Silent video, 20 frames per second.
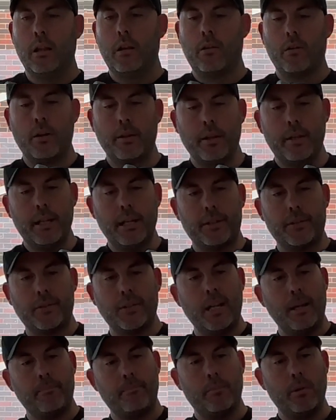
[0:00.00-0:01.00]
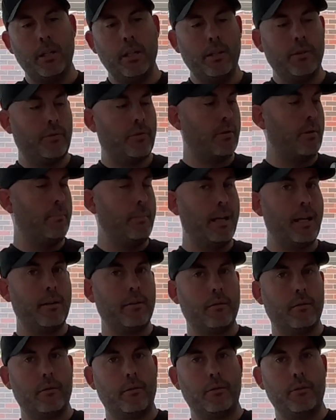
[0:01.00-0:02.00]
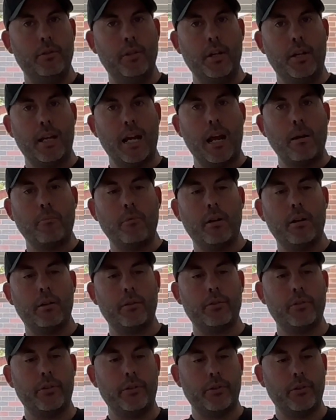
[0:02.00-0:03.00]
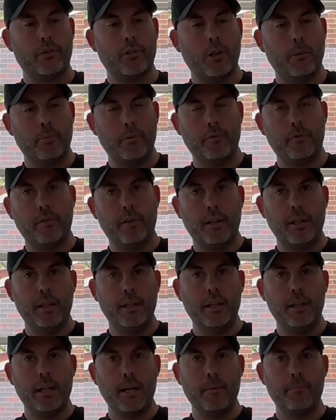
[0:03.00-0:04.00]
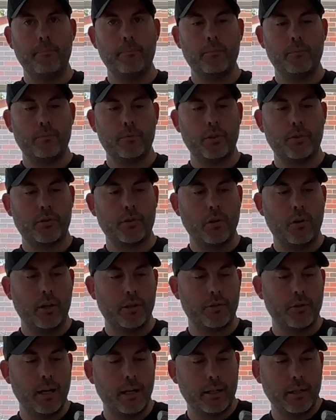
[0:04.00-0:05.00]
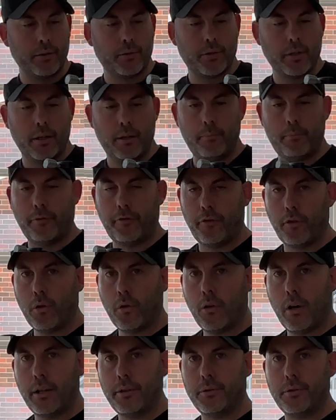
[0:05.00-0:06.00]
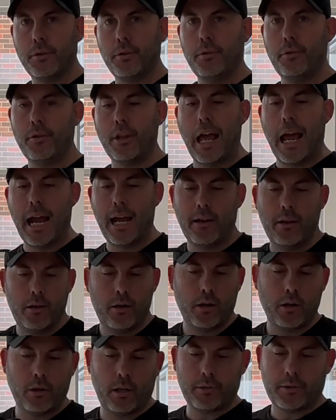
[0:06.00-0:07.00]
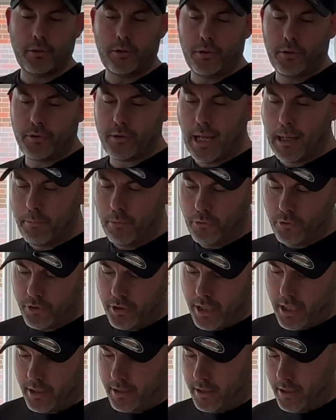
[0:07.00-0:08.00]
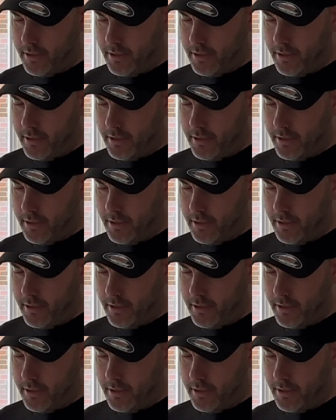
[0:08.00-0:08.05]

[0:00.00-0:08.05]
All right, the next step is to mount your camera to the top of the, um, the Sky Tracker. So before I do that, I like to just double check